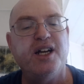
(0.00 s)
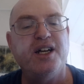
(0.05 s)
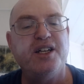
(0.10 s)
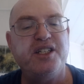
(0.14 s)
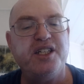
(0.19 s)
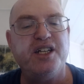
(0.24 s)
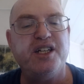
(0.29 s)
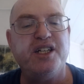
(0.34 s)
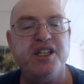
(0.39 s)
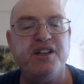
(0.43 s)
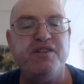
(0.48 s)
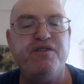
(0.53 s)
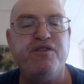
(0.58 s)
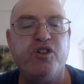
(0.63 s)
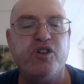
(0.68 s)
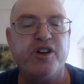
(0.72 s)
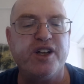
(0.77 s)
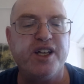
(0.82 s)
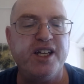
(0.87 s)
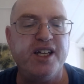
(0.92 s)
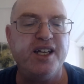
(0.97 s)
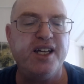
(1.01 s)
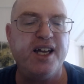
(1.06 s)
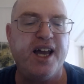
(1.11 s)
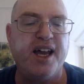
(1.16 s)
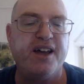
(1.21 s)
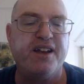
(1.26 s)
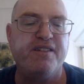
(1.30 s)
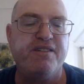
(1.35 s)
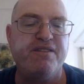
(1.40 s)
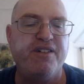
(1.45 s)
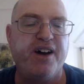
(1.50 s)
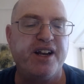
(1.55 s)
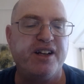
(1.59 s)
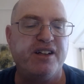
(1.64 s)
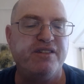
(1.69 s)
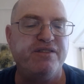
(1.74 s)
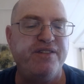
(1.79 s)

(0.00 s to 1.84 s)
D and D 4E, and Final